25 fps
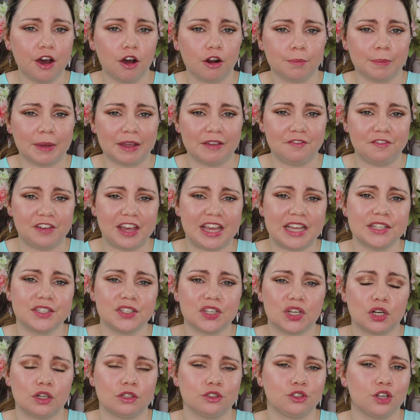on my
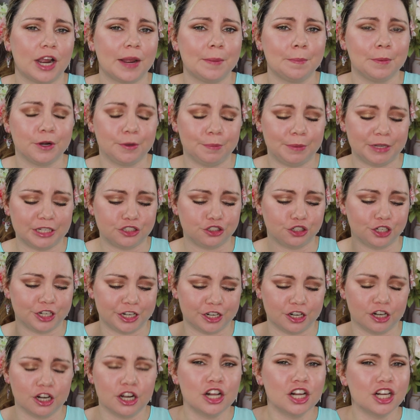face, and I'll try and put a picture
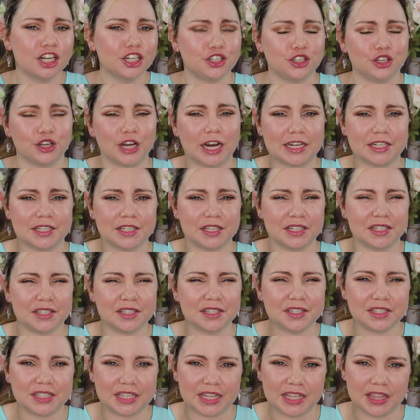here so you guys can
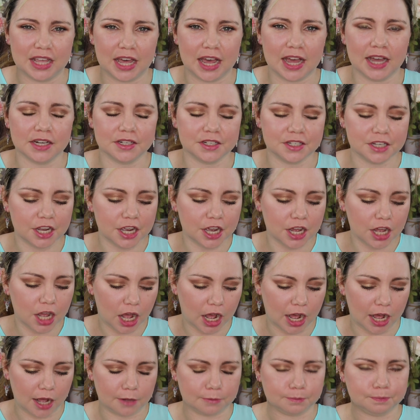see that.
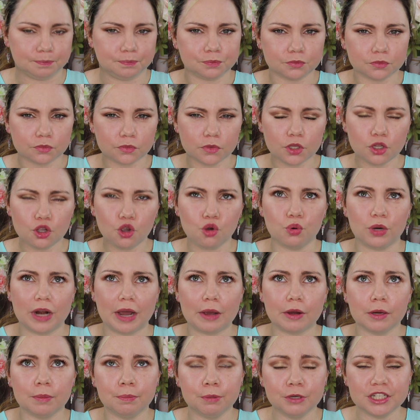When
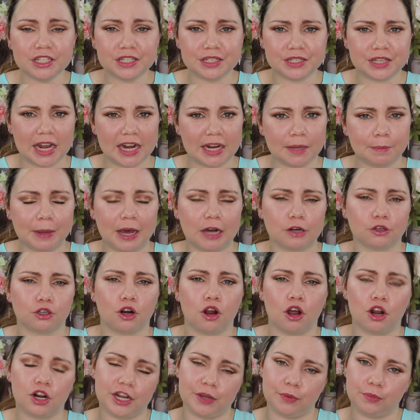I would put setting
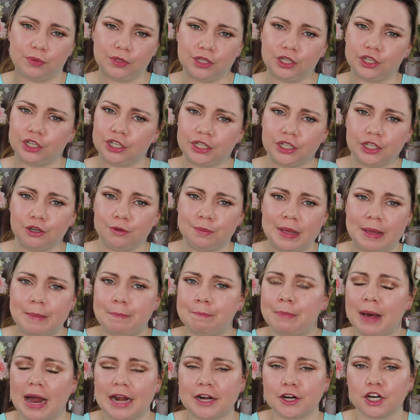powder on, it would look a little
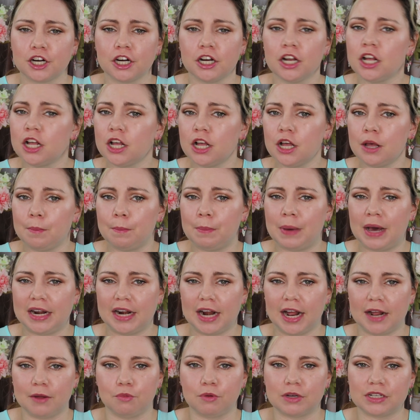bit better,
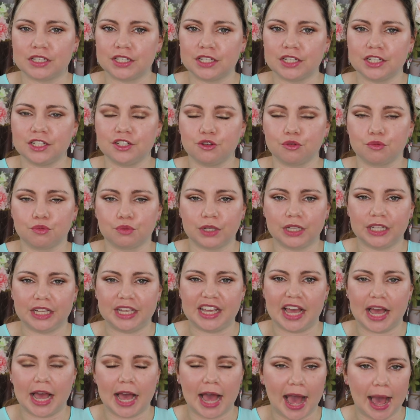but I wasn't
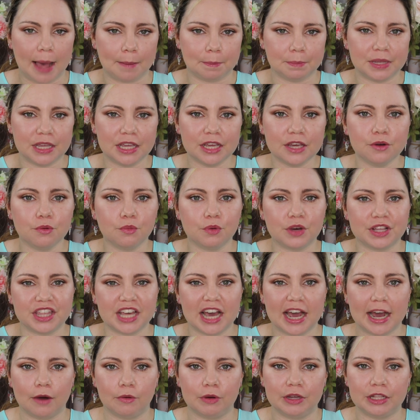really happy with
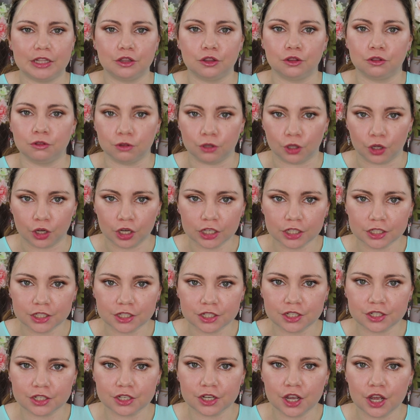how it
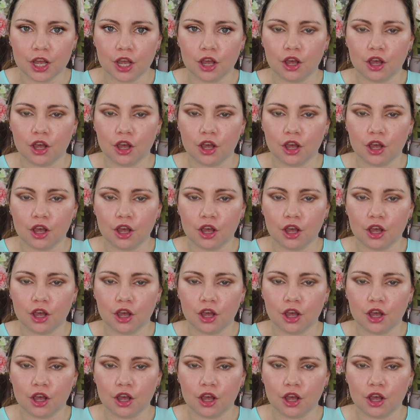looked